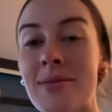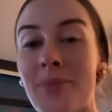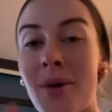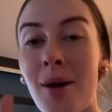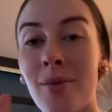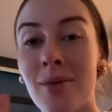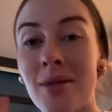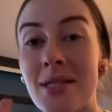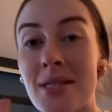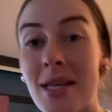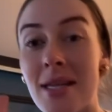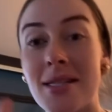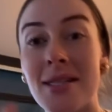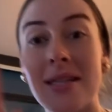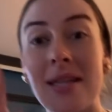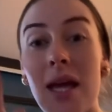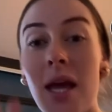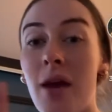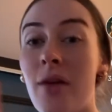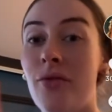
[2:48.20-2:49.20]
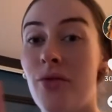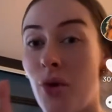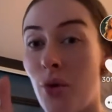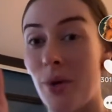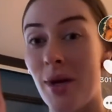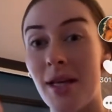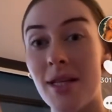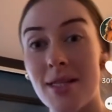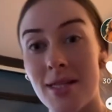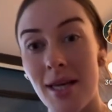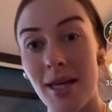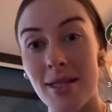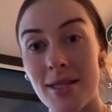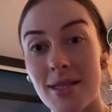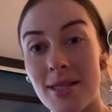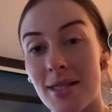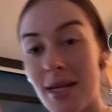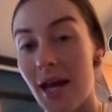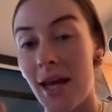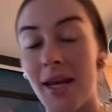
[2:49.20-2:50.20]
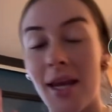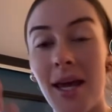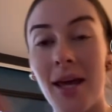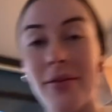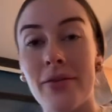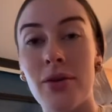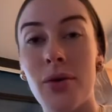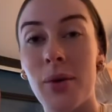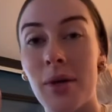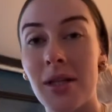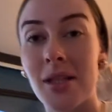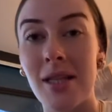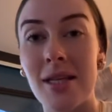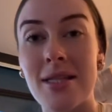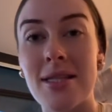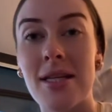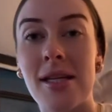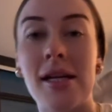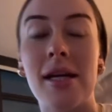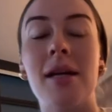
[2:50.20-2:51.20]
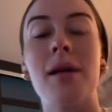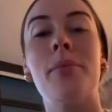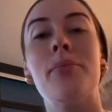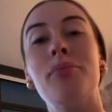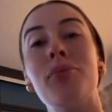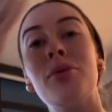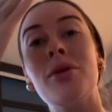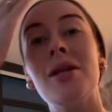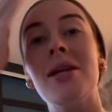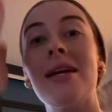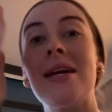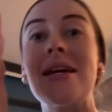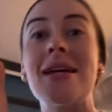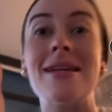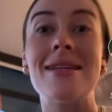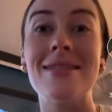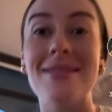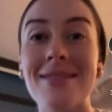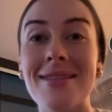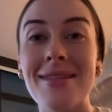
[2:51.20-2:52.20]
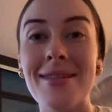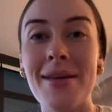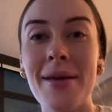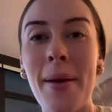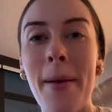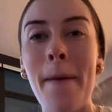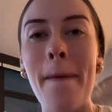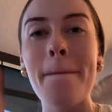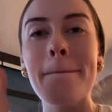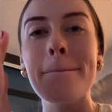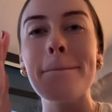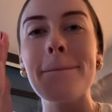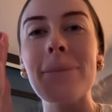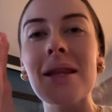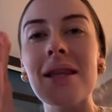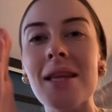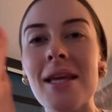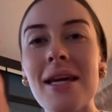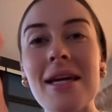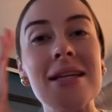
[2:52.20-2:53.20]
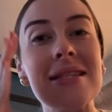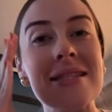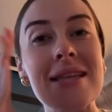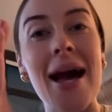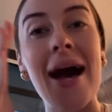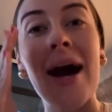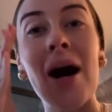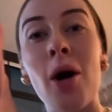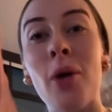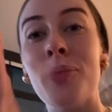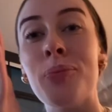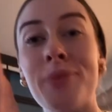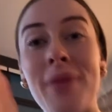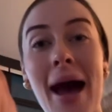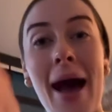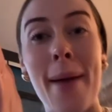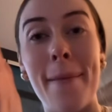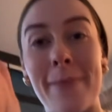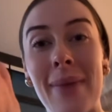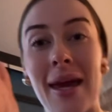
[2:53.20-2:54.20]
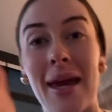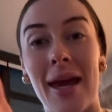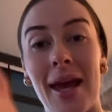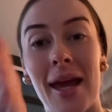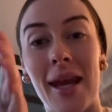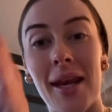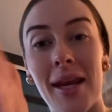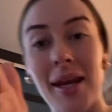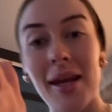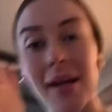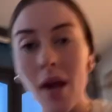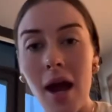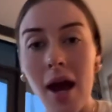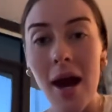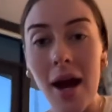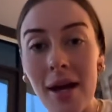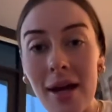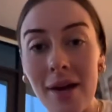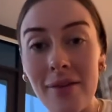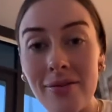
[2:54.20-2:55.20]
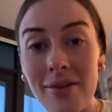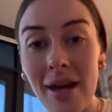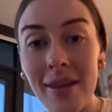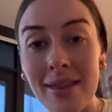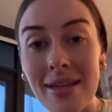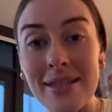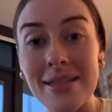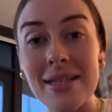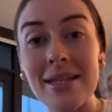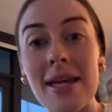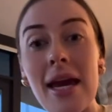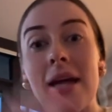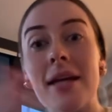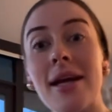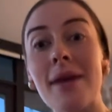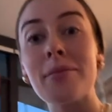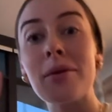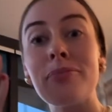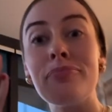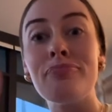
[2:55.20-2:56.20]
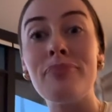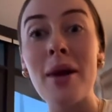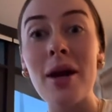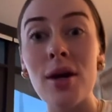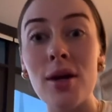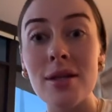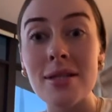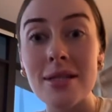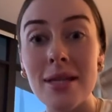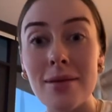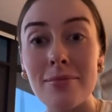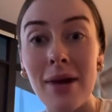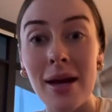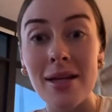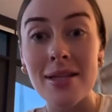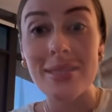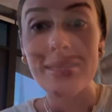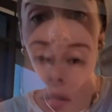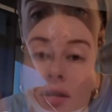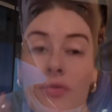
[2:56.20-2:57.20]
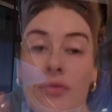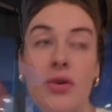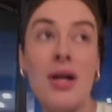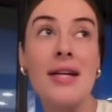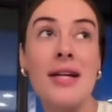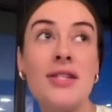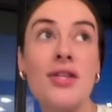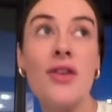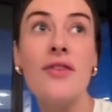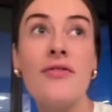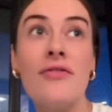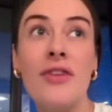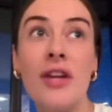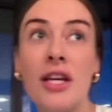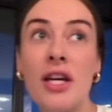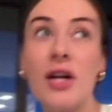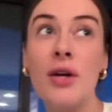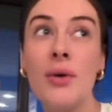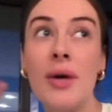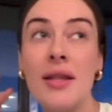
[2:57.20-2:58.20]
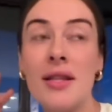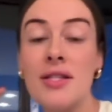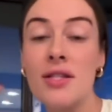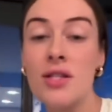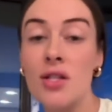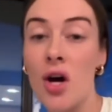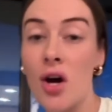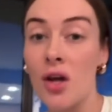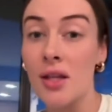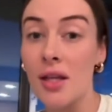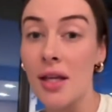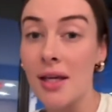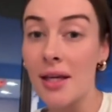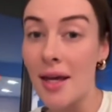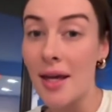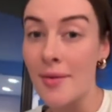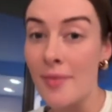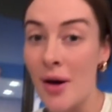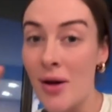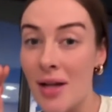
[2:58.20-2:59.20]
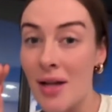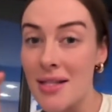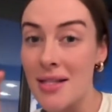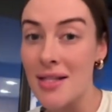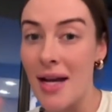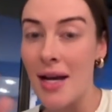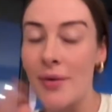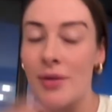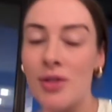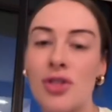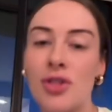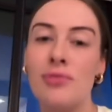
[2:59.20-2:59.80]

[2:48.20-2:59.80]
publicist, if you exist and if you are listening, please help that man. I have nothing to gain. I'm embarrassing myself. So if you guys saw the video and the song that came out last night, which